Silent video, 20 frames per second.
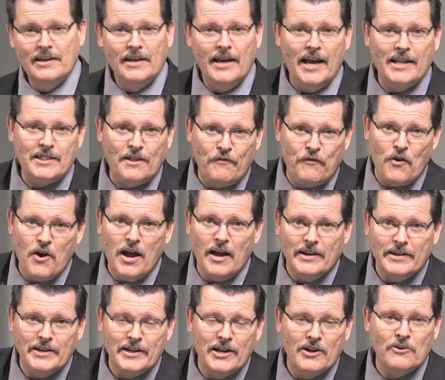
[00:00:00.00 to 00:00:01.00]
at the
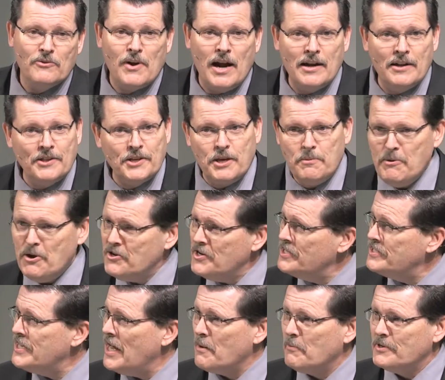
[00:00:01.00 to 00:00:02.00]
front, you know, right on the
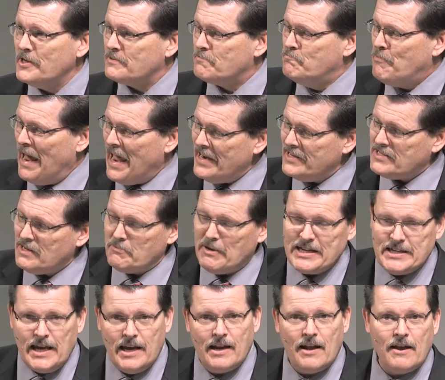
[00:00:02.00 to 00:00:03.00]
communion table, just bang
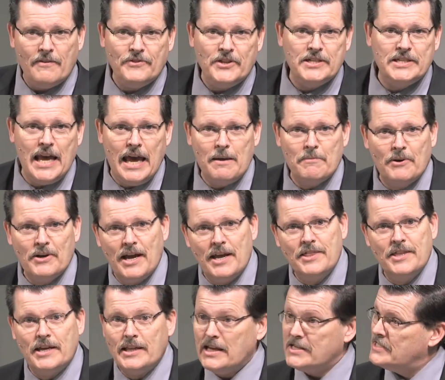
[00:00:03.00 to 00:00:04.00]
somebody's head off the table kind
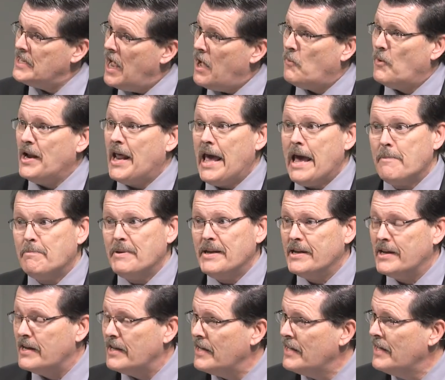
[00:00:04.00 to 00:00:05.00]
of thing. That's not what
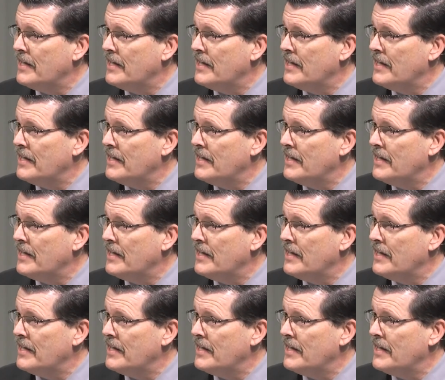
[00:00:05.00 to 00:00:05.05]
happened.